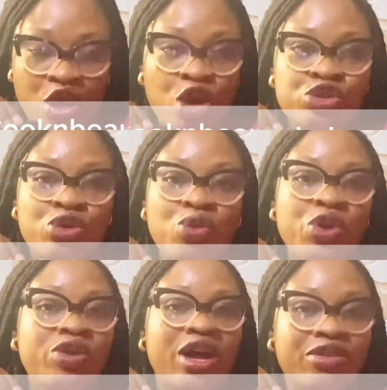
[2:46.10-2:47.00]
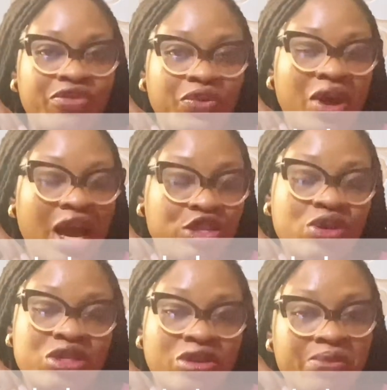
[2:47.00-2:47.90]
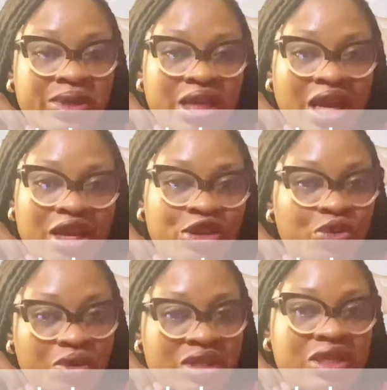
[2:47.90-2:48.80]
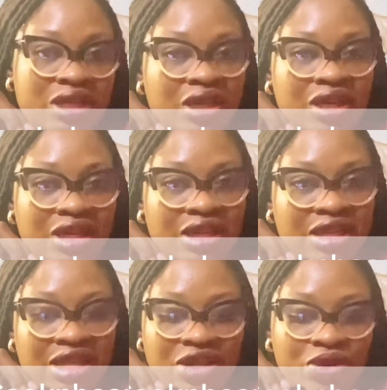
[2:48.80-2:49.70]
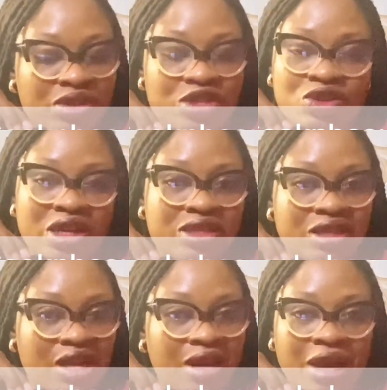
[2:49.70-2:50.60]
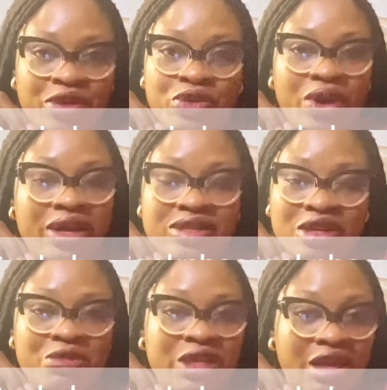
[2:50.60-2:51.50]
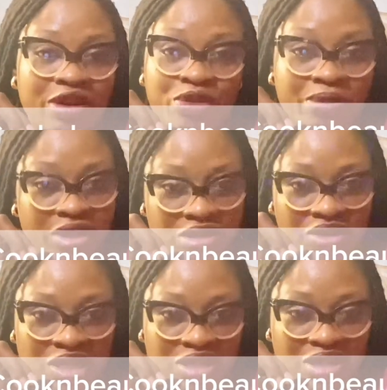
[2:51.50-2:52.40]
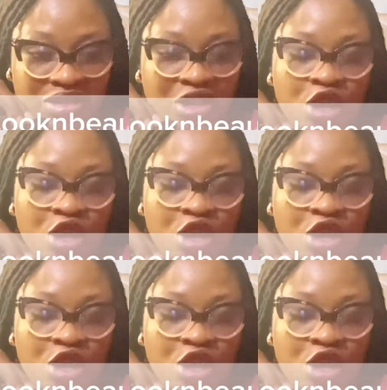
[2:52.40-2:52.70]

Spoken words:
so as you are scraping that leg, you will see those things you are seeing. You can't tell me there are no bacteria in it.